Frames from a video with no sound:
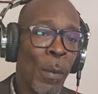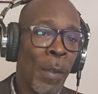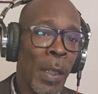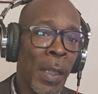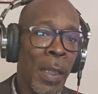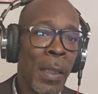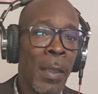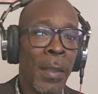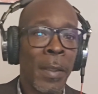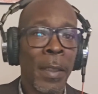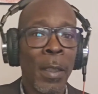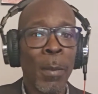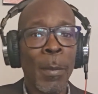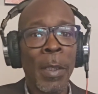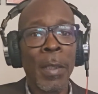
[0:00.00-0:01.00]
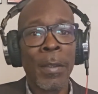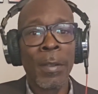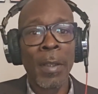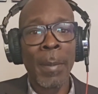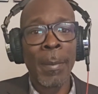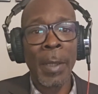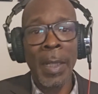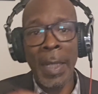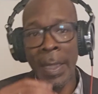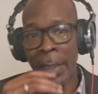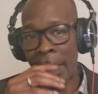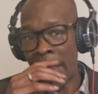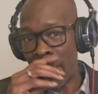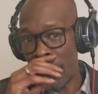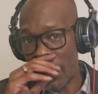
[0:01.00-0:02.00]
an English gentleman or something like
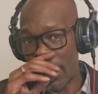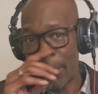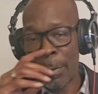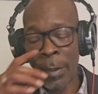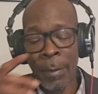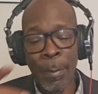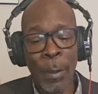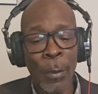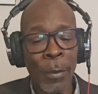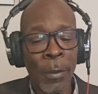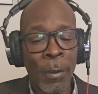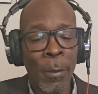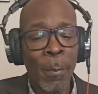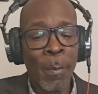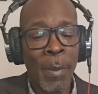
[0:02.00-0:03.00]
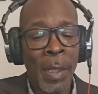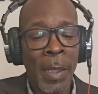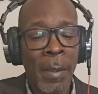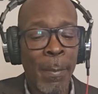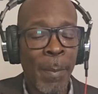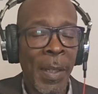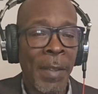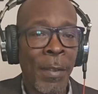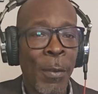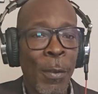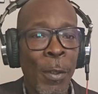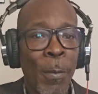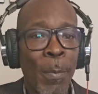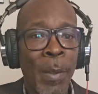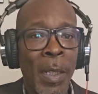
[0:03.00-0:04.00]
that with a bespoke suit. But based on
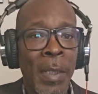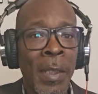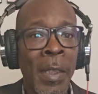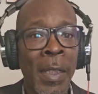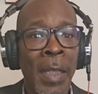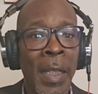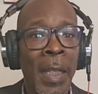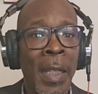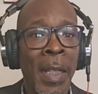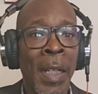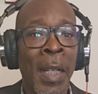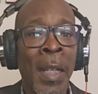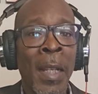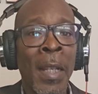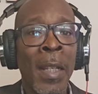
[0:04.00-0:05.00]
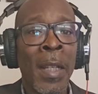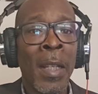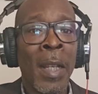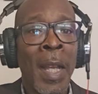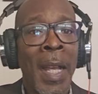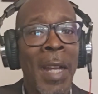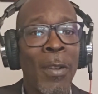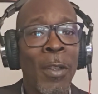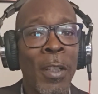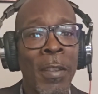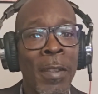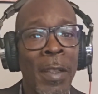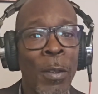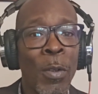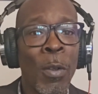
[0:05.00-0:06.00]
your budget and how
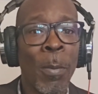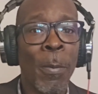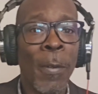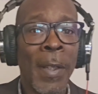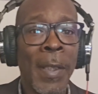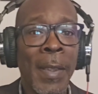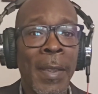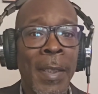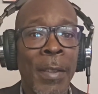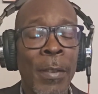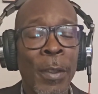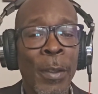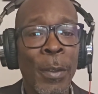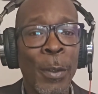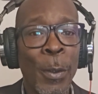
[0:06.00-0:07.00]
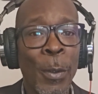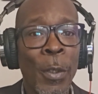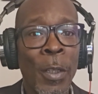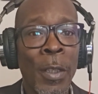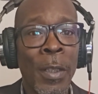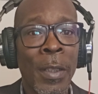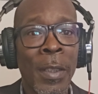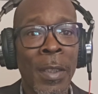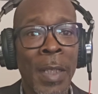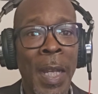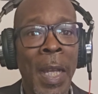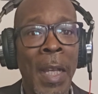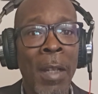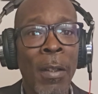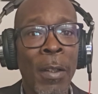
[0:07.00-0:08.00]
this incorporates into your
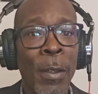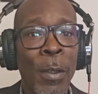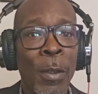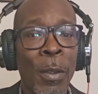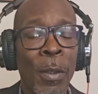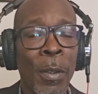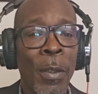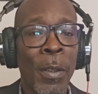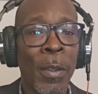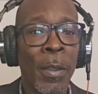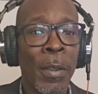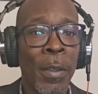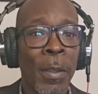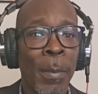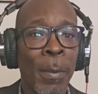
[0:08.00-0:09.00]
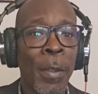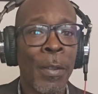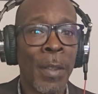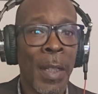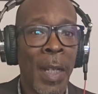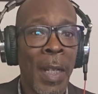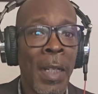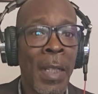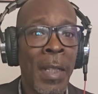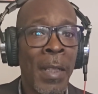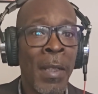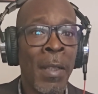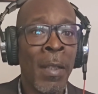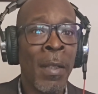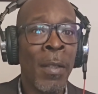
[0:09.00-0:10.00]
style or your personality
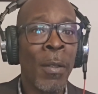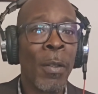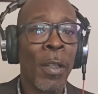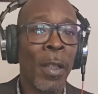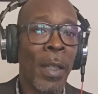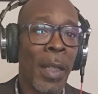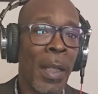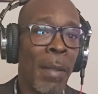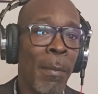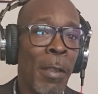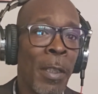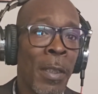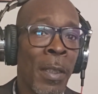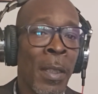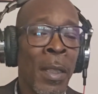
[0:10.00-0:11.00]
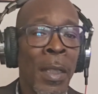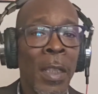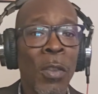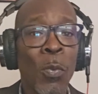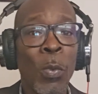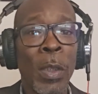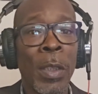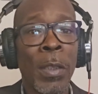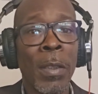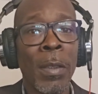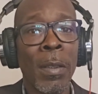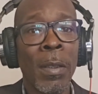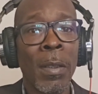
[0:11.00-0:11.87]
or your image is which